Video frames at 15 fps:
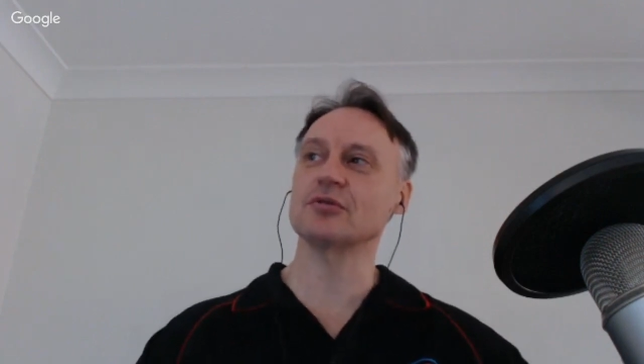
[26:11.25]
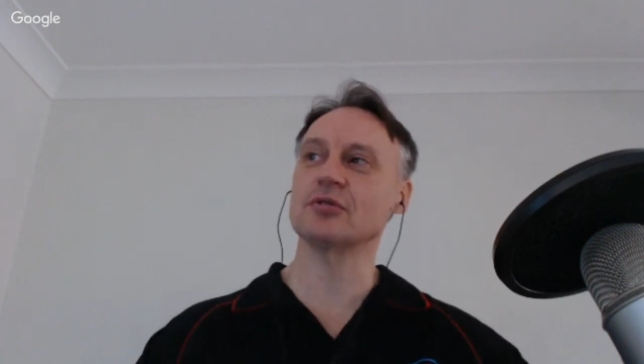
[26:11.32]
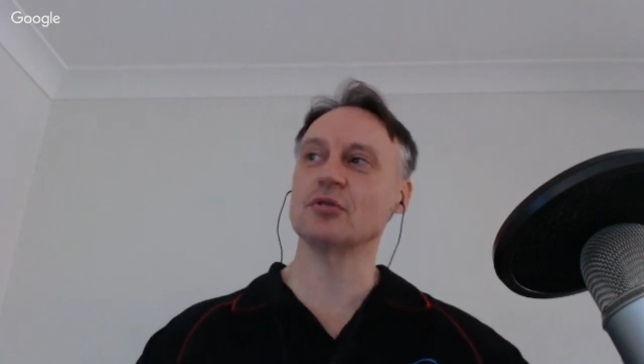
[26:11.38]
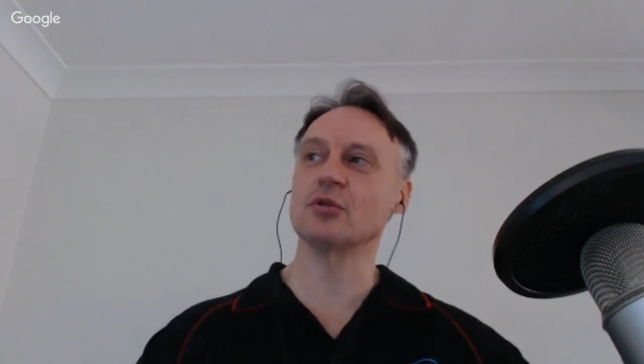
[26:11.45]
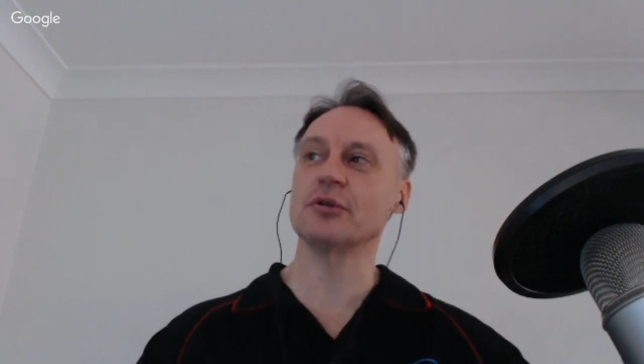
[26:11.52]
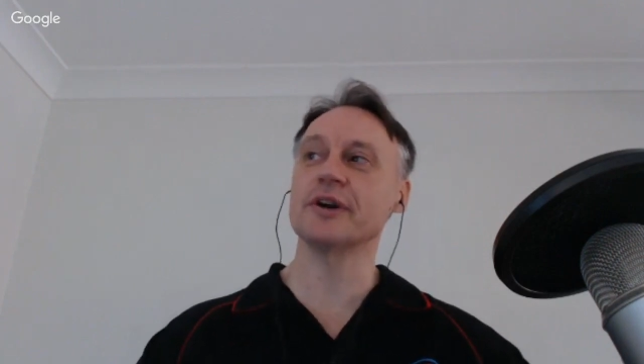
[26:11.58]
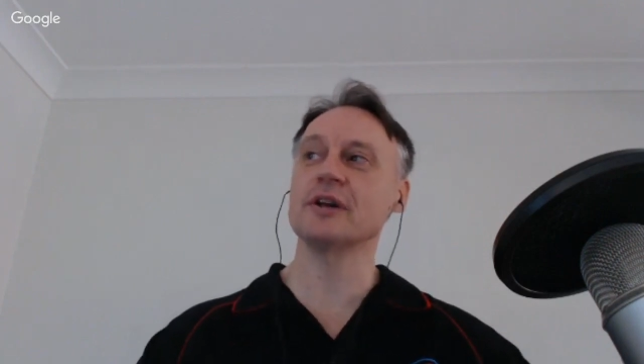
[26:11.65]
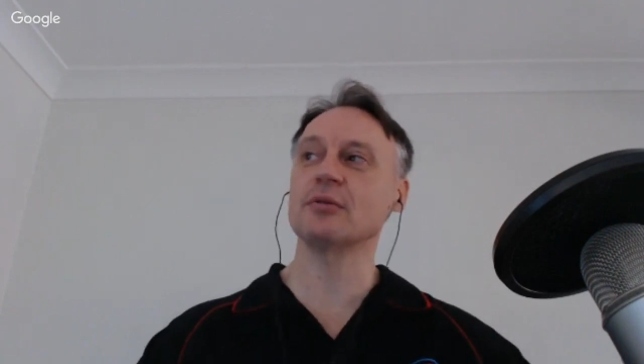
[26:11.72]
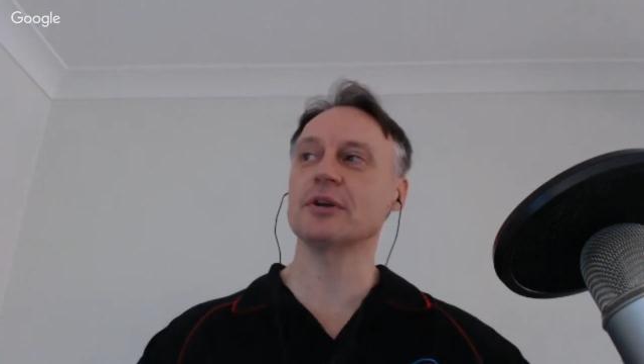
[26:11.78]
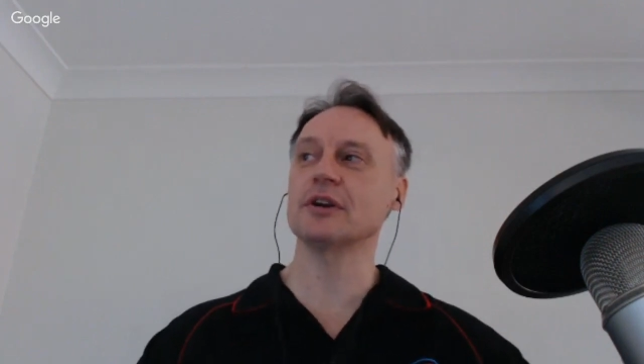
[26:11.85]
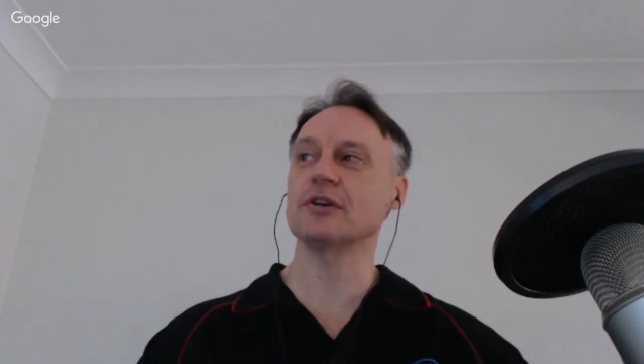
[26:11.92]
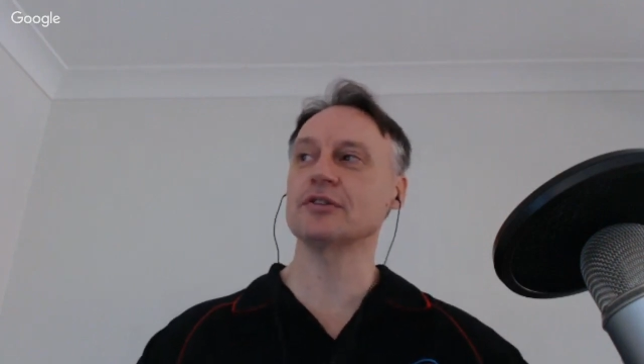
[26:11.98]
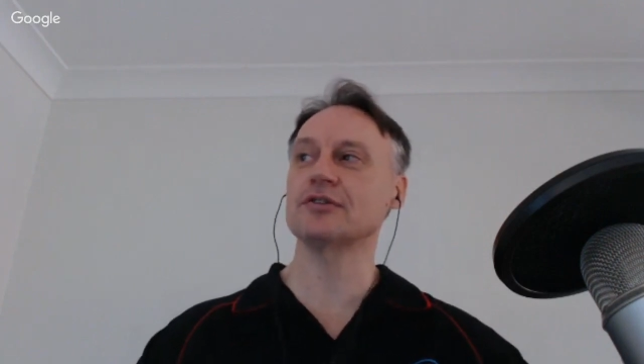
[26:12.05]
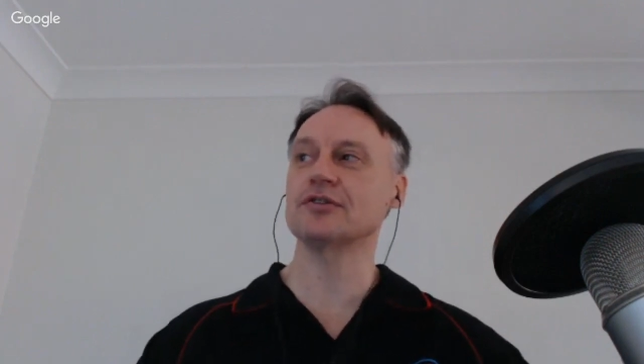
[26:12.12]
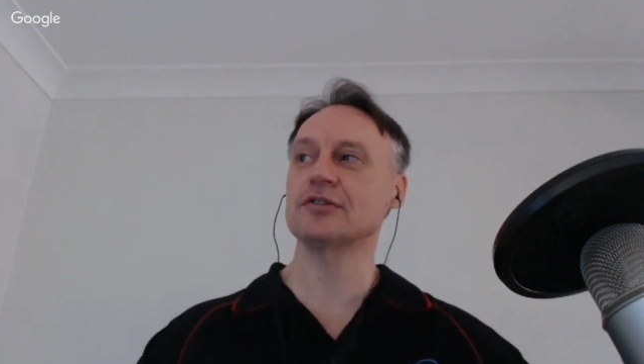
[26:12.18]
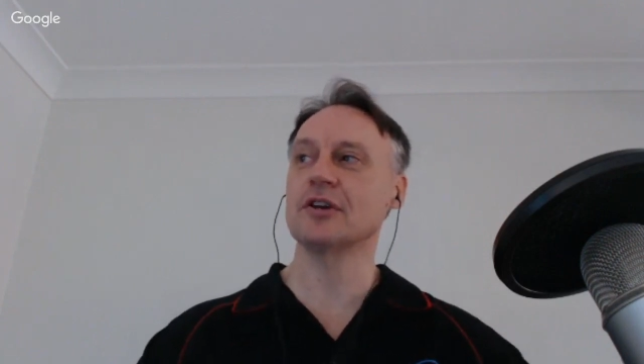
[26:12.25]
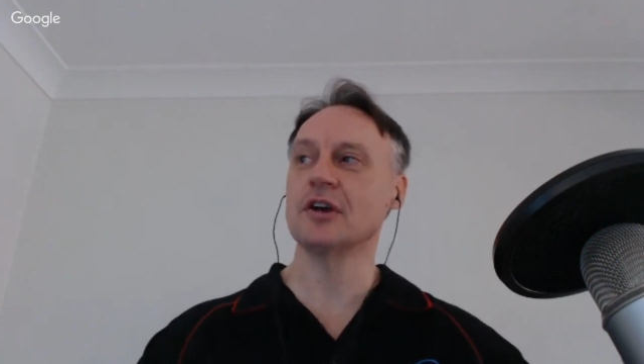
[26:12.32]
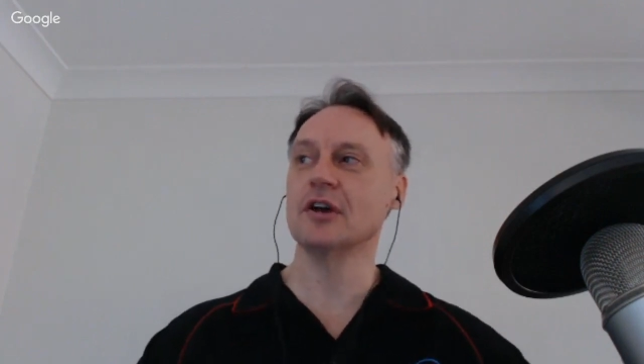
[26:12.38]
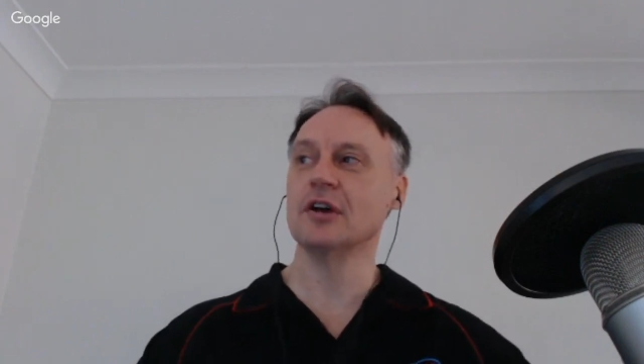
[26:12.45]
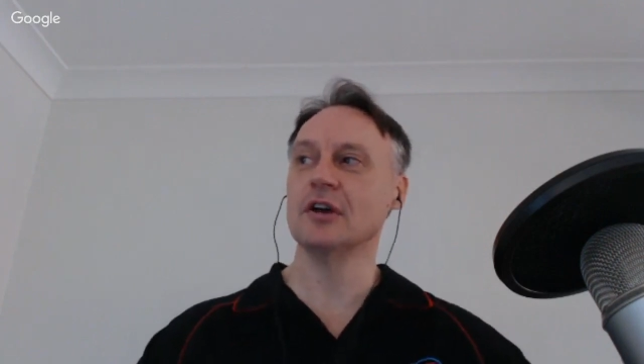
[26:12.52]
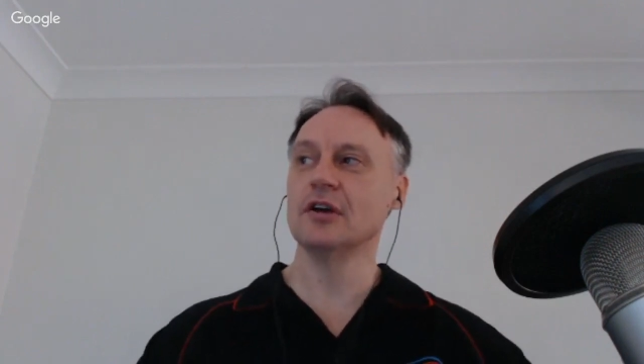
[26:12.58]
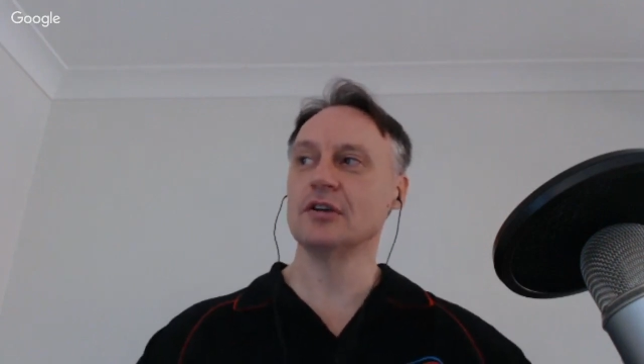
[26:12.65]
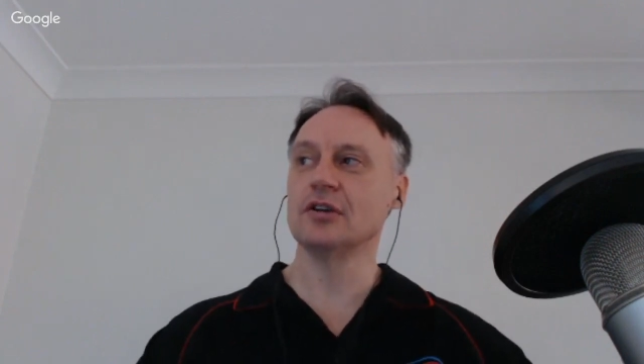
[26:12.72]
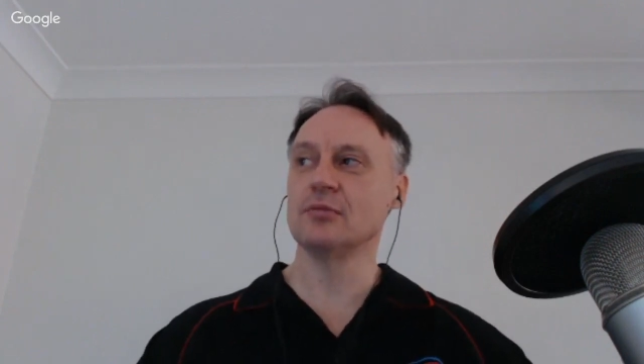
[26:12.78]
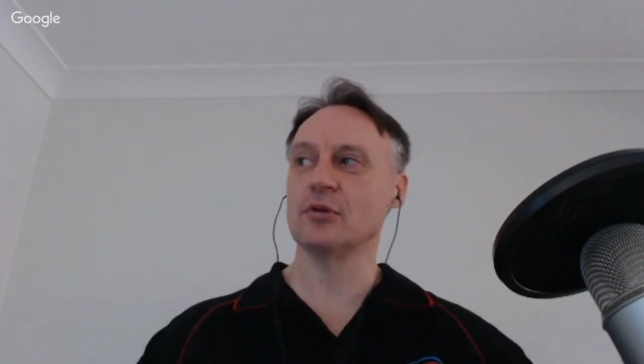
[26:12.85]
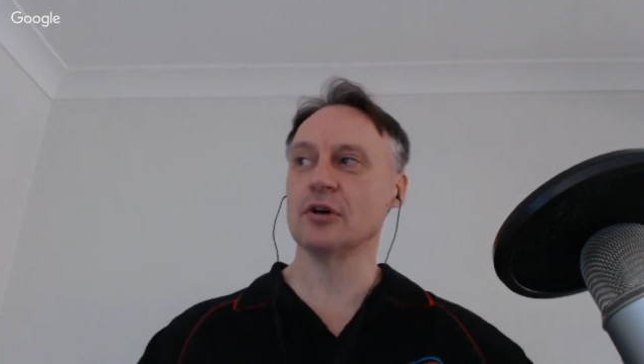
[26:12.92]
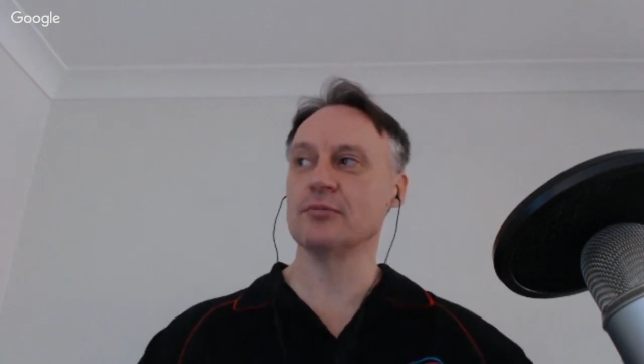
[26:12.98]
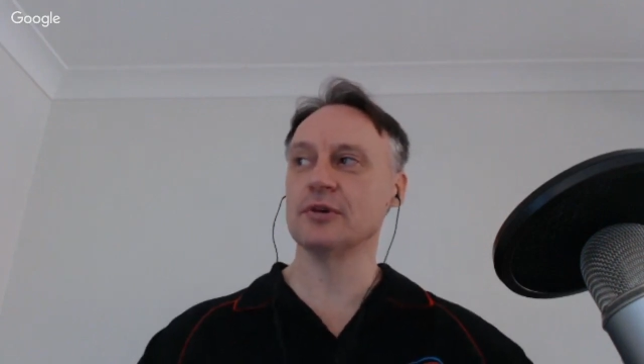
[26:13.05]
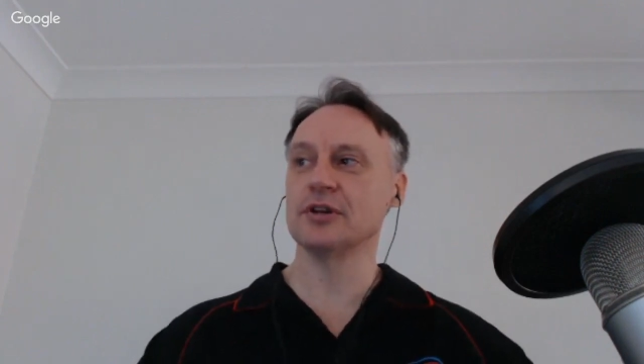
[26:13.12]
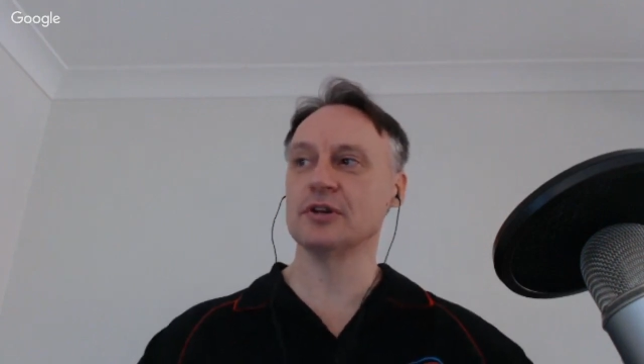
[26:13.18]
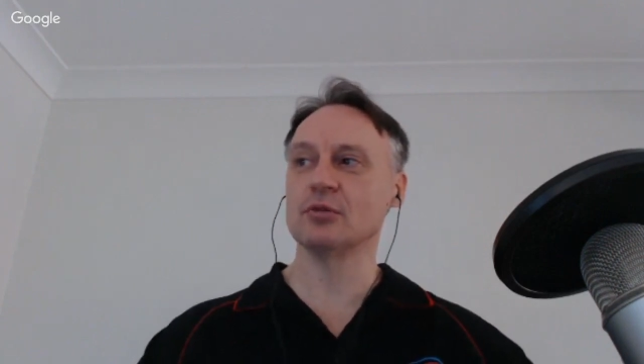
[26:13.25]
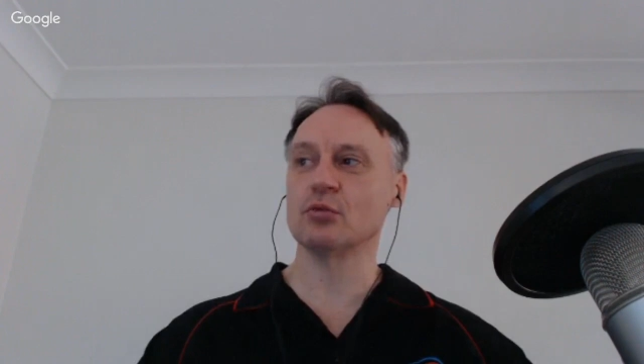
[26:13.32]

her or anyone else you might meet in the